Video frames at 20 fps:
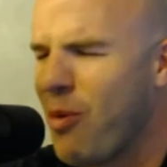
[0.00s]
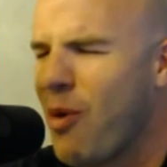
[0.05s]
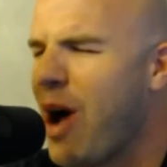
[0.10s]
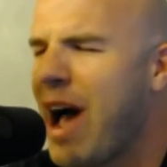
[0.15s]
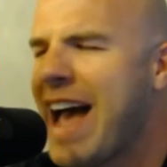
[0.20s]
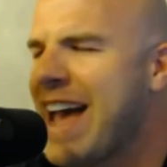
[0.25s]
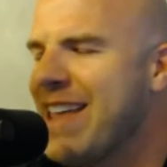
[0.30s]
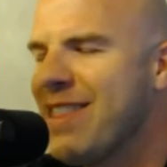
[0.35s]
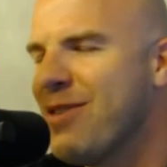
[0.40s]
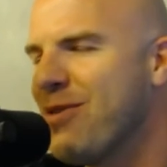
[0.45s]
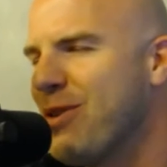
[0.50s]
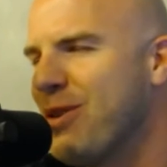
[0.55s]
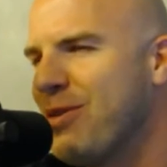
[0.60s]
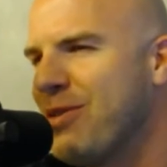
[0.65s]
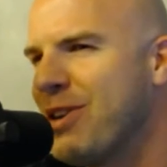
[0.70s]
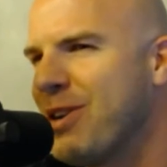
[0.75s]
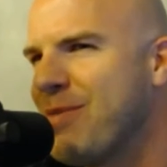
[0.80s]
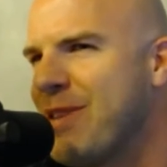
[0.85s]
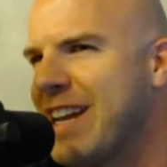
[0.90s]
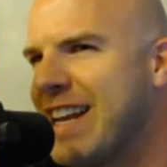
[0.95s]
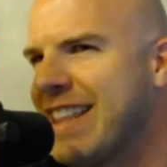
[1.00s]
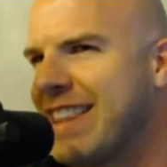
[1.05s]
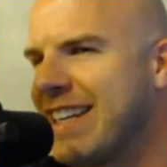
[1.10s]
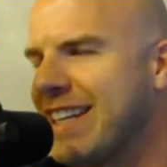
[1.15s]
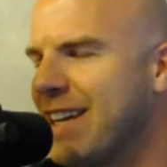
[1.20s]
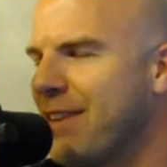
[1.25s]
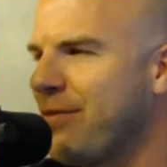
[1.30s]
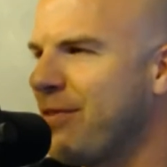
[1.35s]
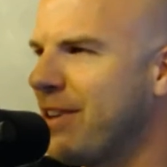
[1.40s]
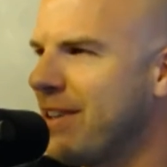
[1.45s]
why in the world would there be
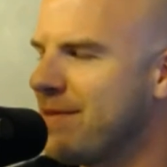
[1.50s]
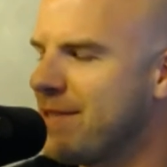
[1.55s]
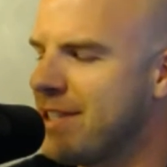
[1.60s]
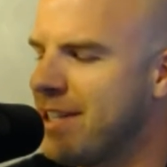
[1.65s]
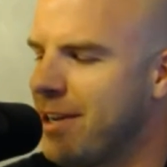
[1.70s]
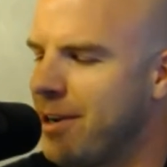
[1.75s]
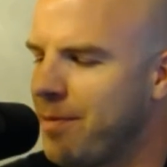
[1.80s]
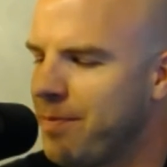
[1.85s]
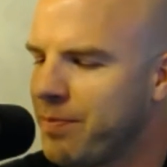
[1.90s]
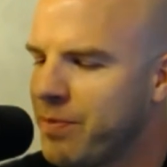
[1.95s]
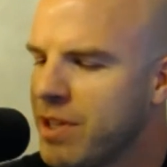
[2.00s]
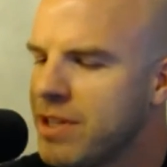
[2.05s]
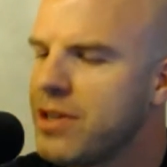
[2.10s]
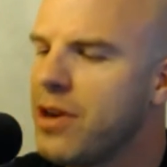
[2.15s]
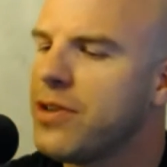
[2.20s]
anything different? So